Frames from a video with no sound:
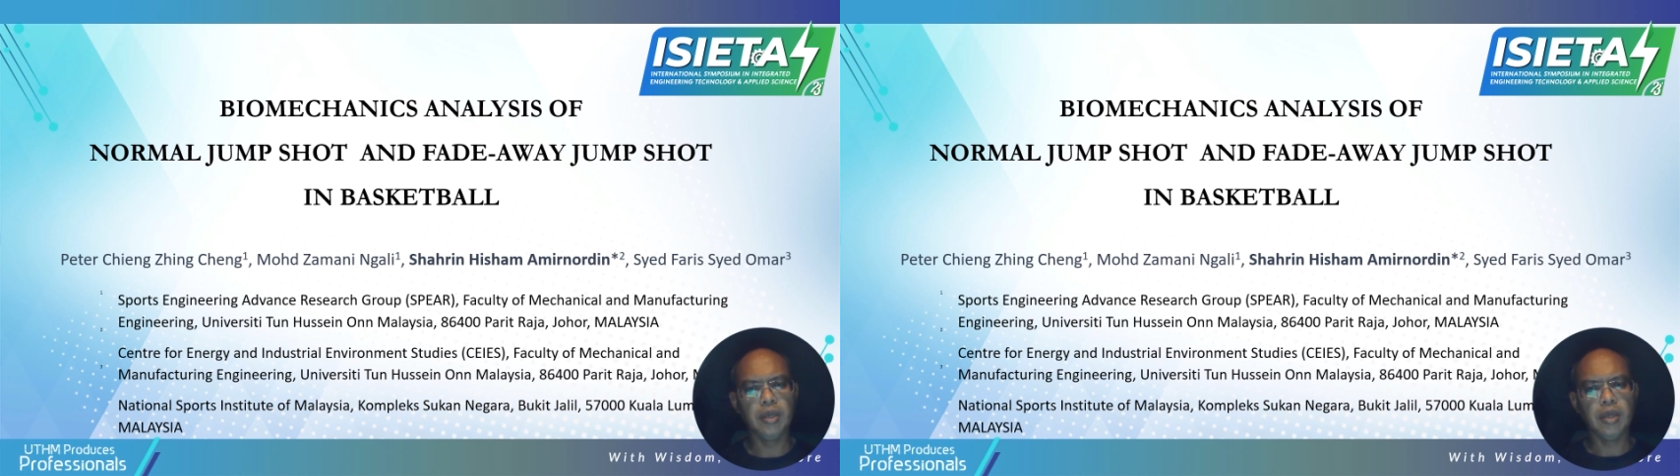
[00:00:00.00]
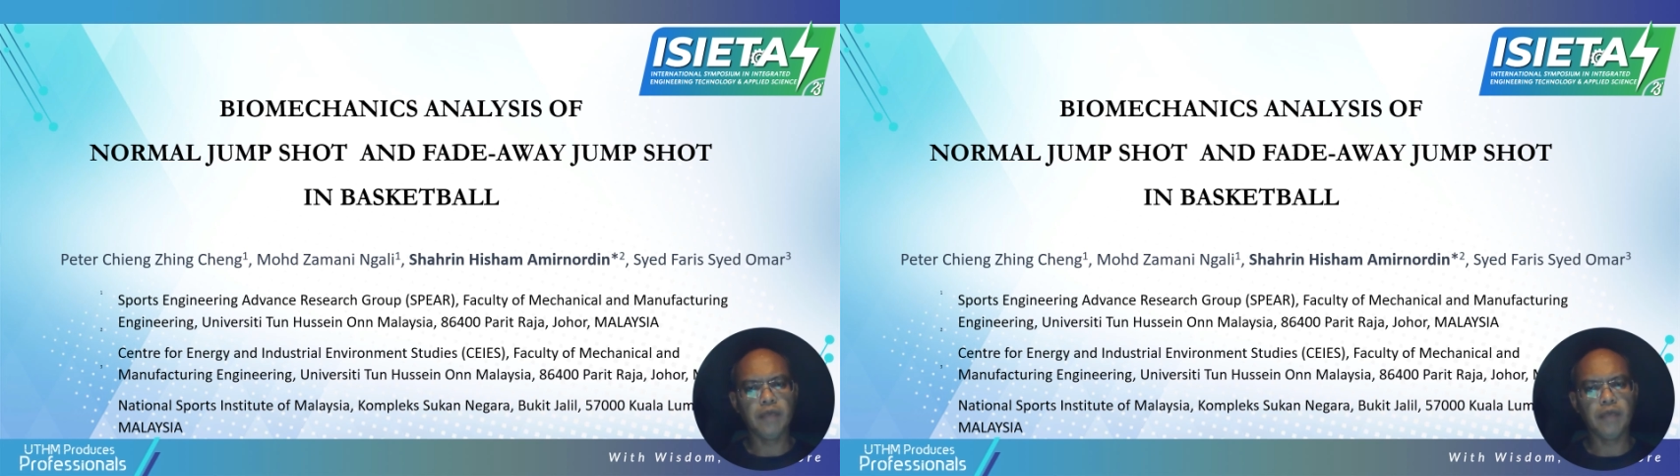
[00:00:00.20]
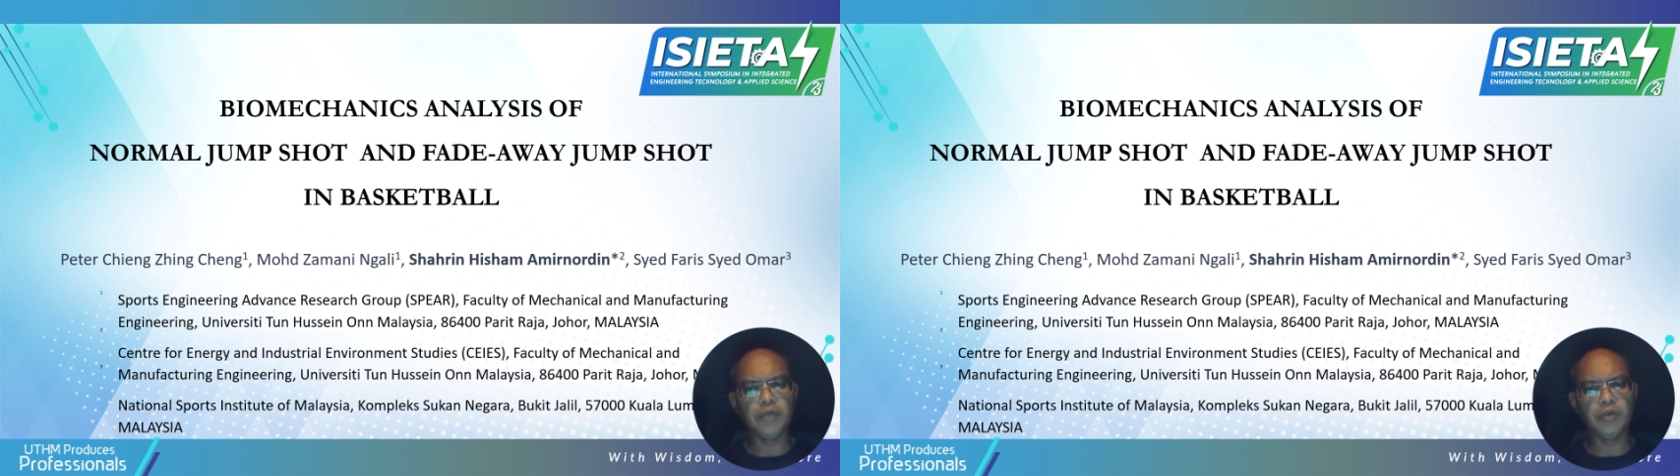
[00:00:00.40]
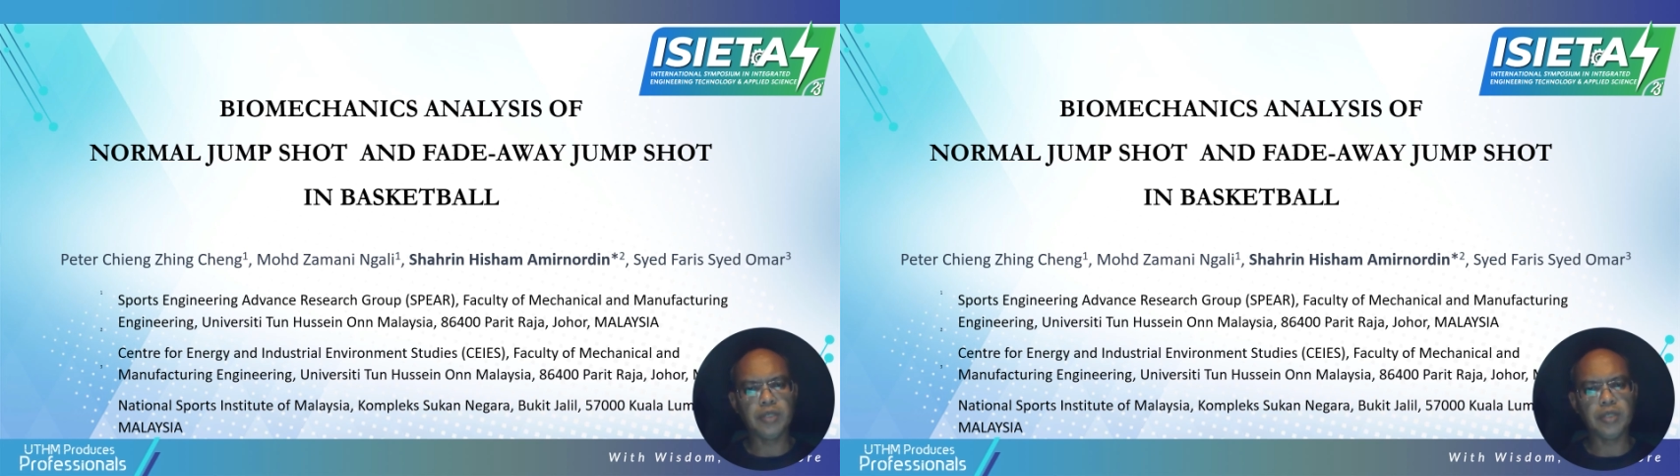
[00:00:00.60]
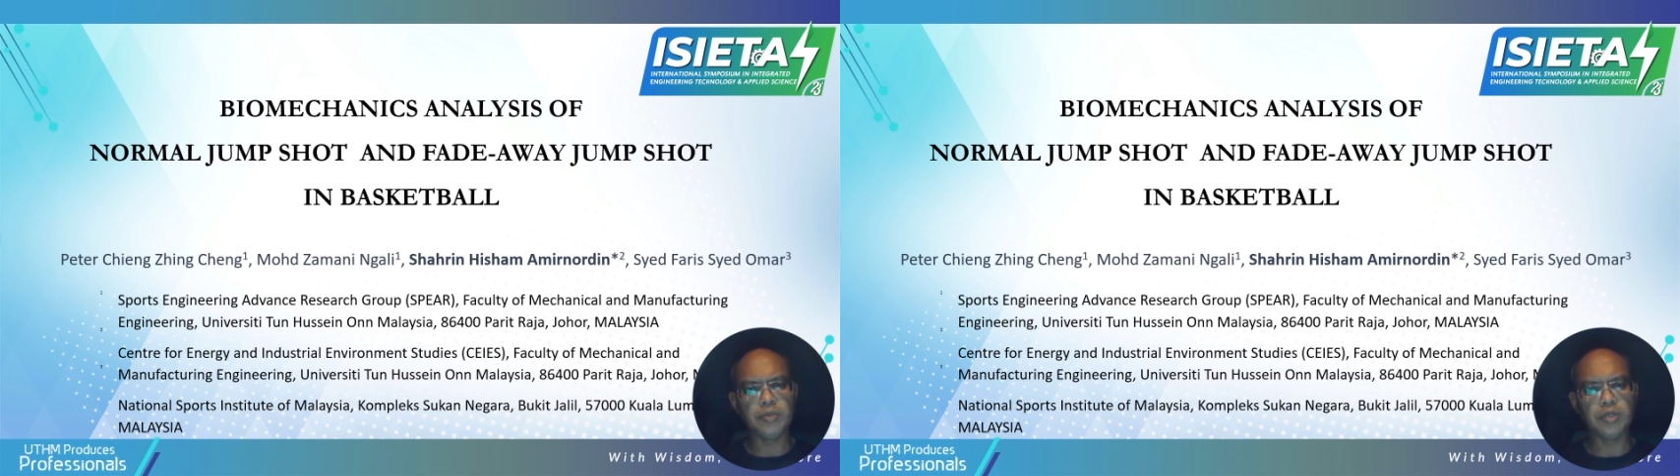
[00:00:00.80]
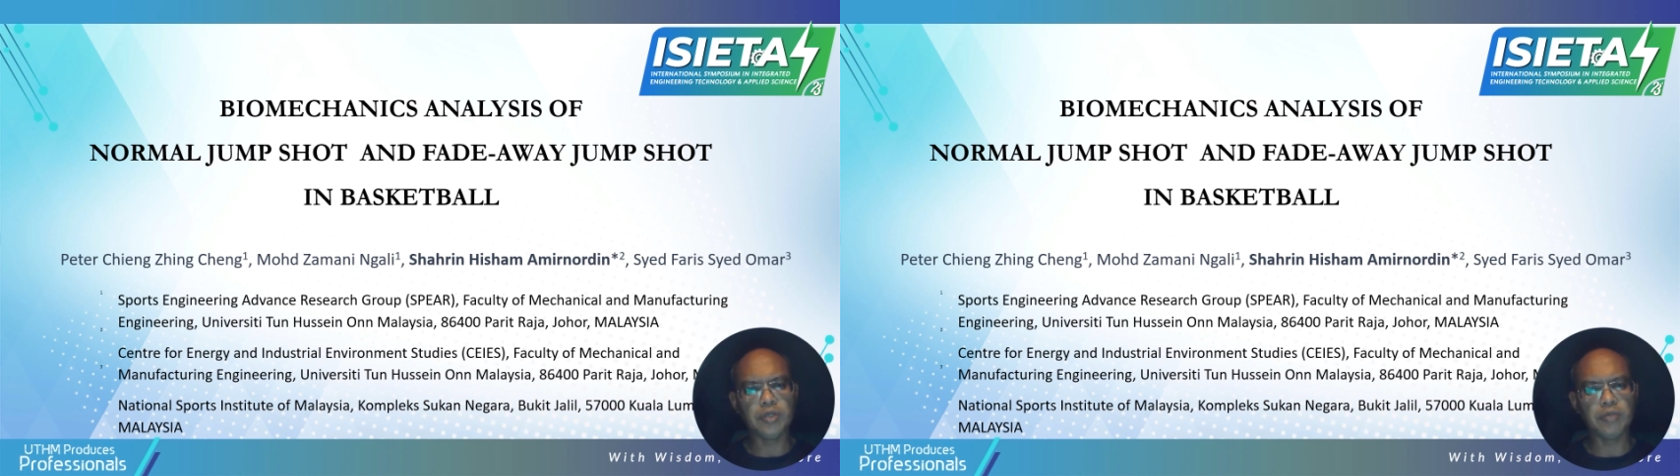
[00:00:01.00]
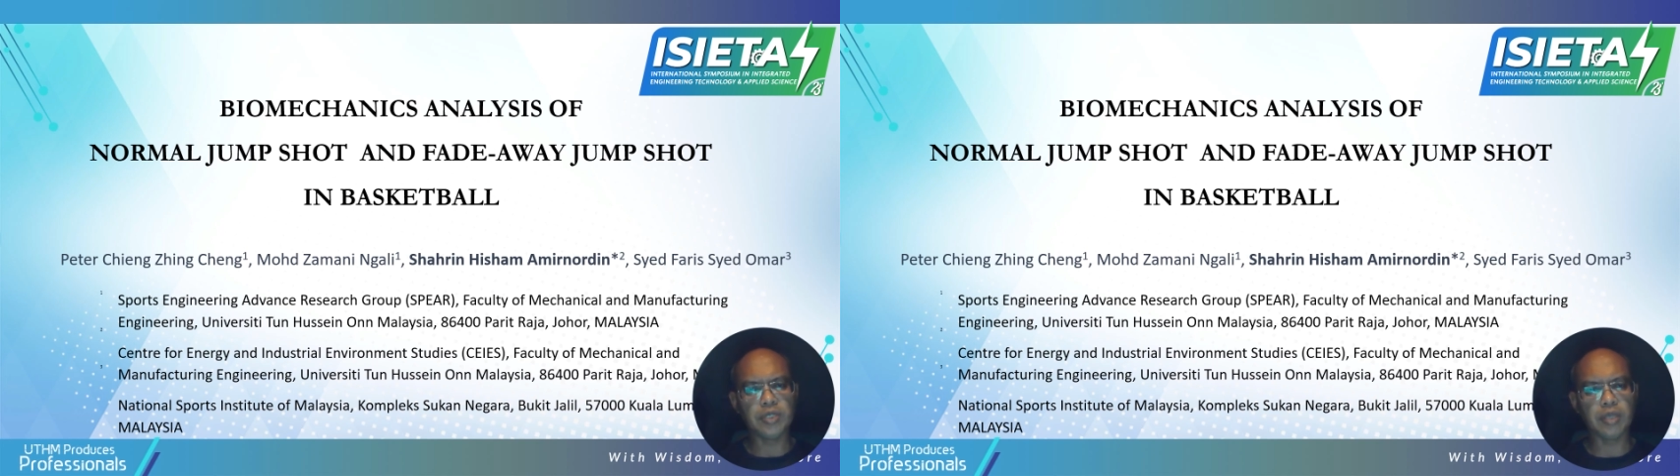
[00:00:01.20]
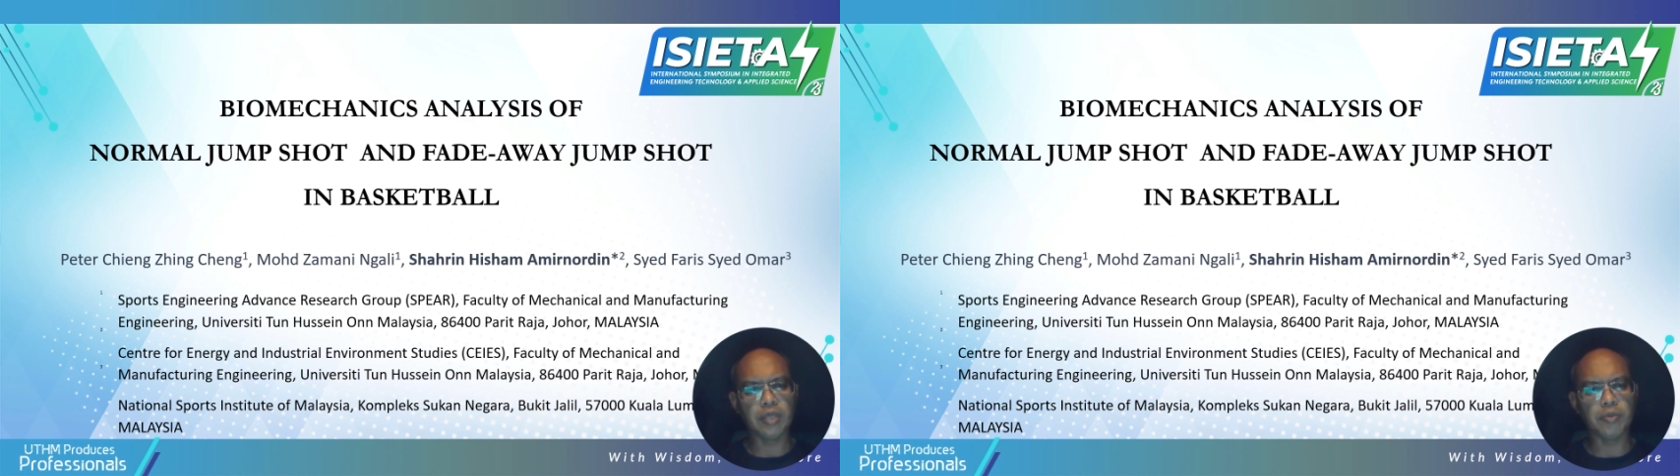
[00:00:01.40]
and Fadeaway Jump Shot in
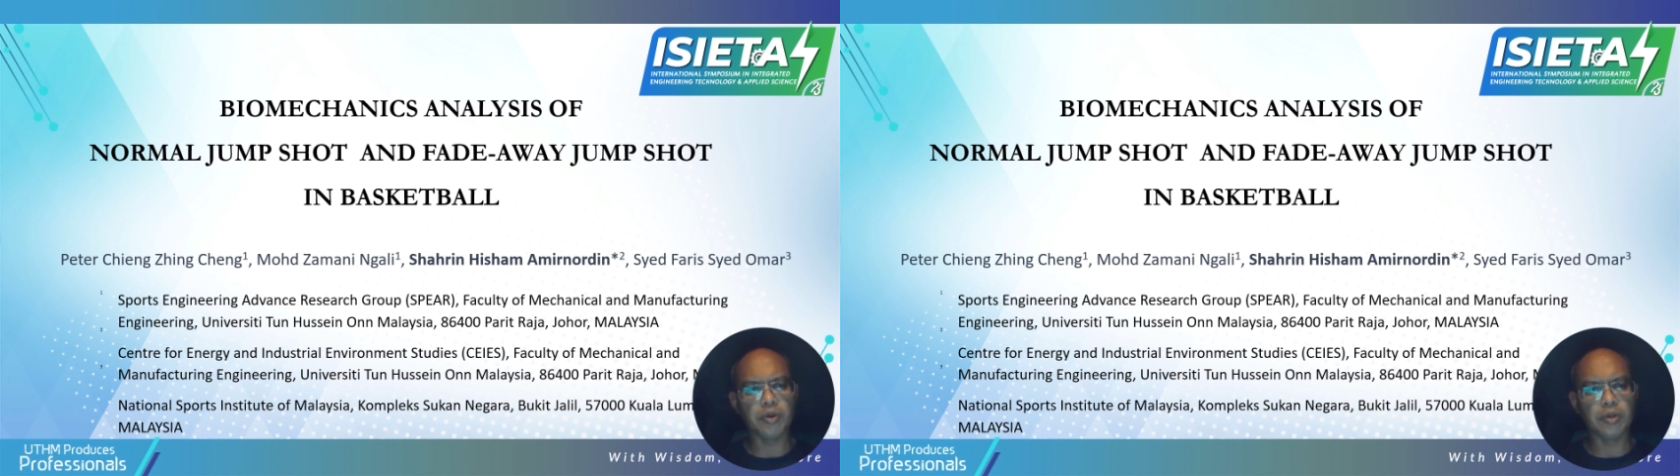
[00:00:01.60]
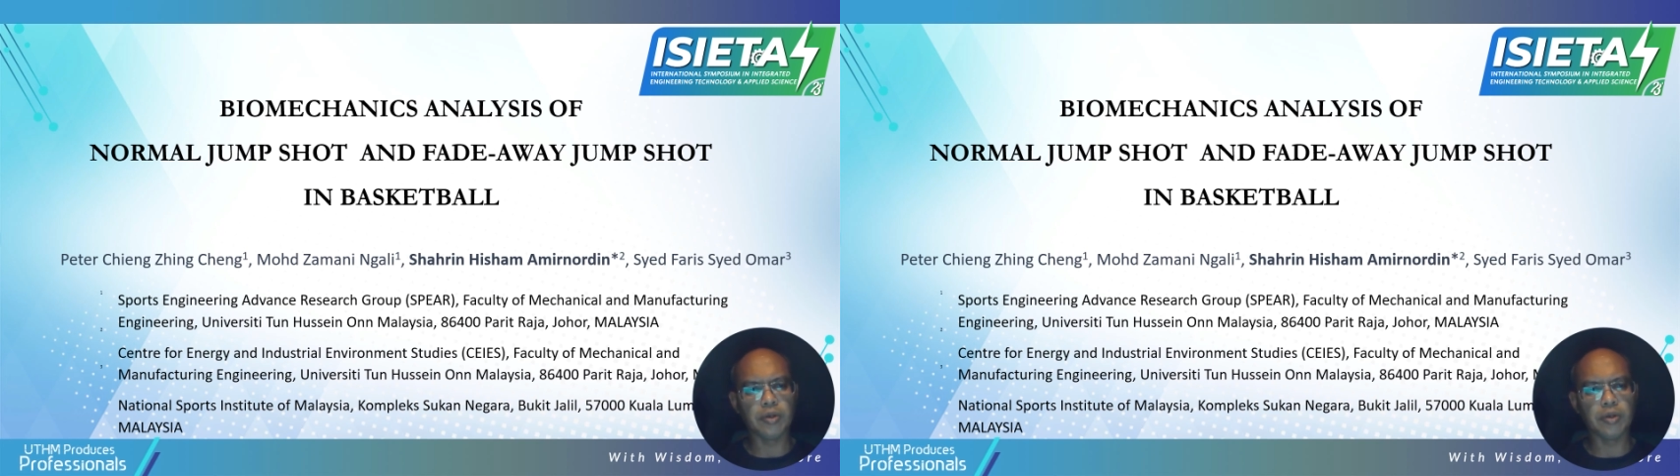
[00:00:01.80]
Basketball.